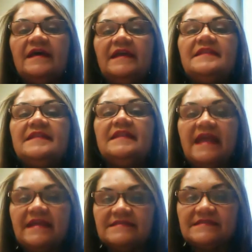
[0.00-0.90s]
in the
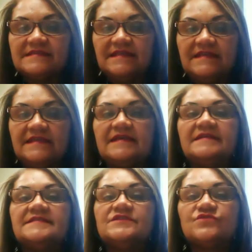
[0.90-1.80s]
next
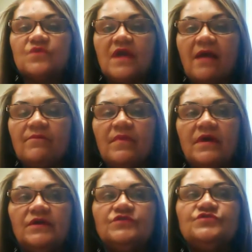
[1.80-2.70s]
years to come,
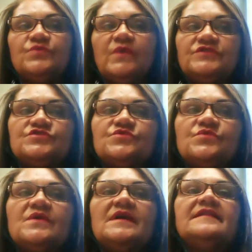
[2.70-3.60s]
to
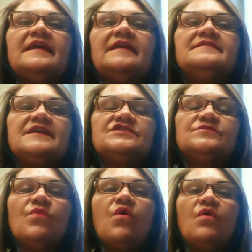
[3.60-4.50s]
ensure that there's
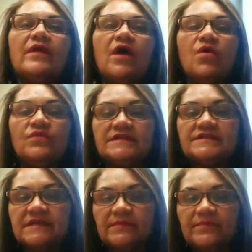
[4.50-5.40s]
more
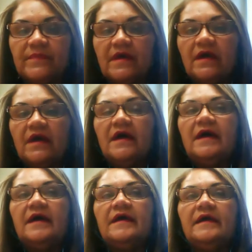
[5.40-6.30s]
ownership
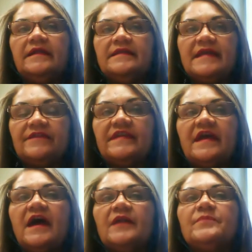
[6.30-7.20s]
in that
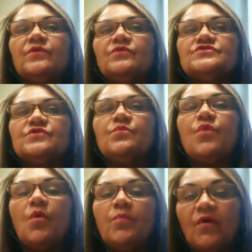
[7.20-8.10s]
regard, but also
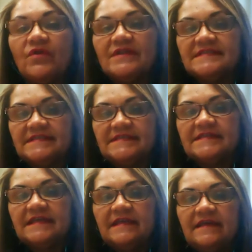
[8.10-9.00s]
more
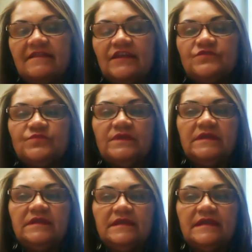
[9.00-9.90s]
policies that
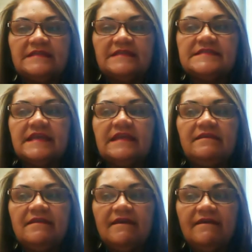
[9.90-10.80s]
we can
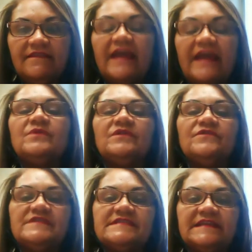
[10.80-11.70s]
say that will
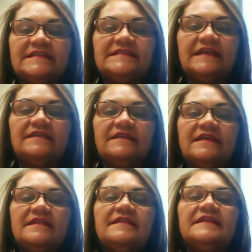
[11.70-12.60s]
facilitate
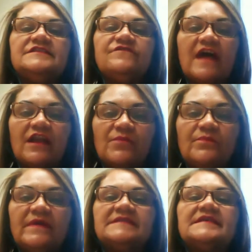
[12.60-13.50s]
the
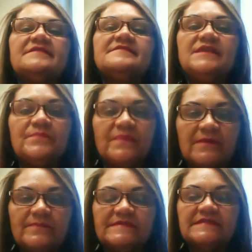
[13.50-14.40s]
development and
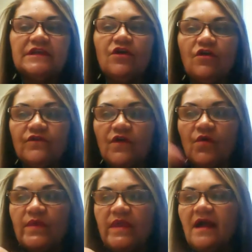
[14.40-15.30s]
repurposing of
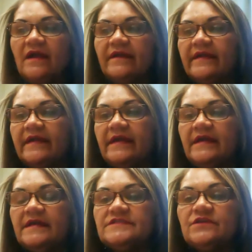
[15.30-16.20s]
OER.
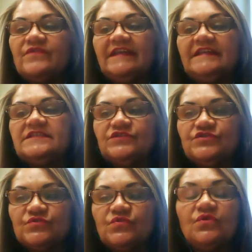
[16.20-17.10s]
So that is a
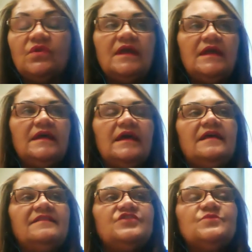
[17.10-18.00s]
tool
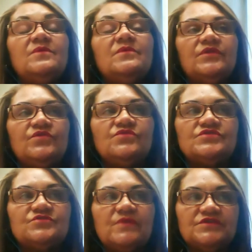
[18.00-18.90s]
that we will
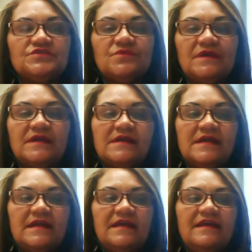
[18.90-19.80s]
use to ensure
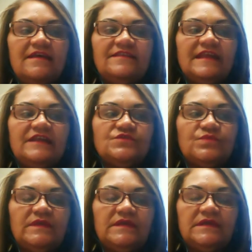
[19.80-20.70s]
that
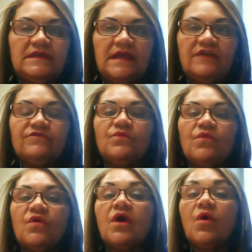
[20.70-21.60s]
we have
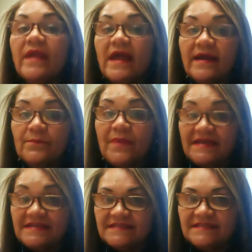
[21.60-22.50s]
more OER
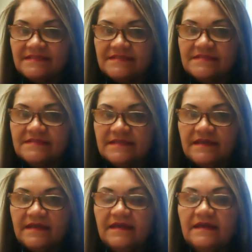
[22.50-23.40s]
ambassadors
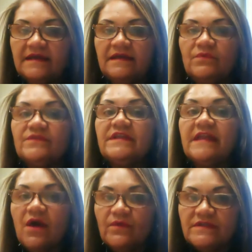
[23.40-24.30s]

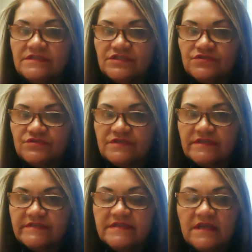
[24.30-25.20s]
within our
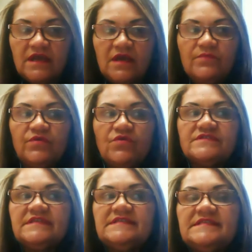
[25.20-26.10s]
institutions,
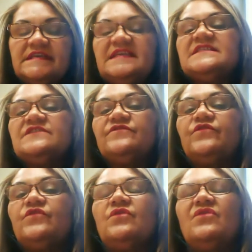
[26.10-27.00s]
because it's easy
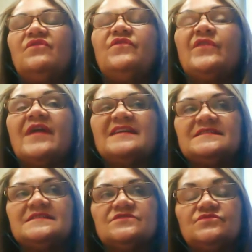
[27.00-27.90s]
for
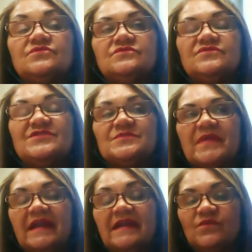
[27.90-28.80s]
us to
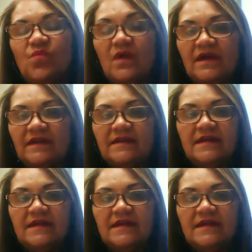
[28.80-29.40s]
spread the word